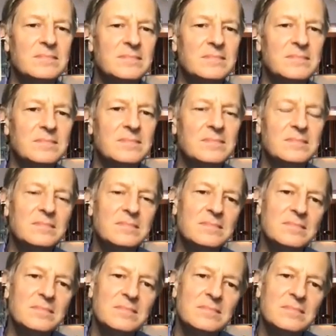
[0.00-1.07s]

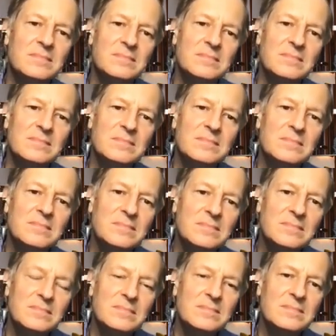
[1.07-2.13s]

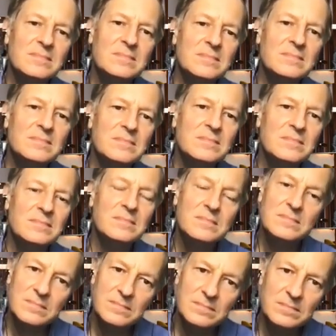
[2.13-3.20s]

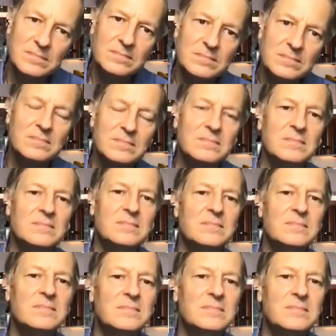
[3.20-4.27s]

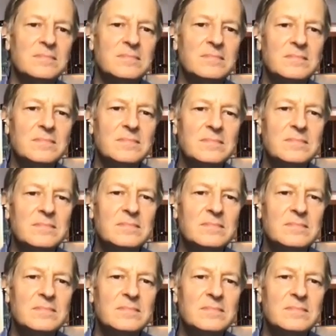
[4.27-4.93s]
This person isn't speaking.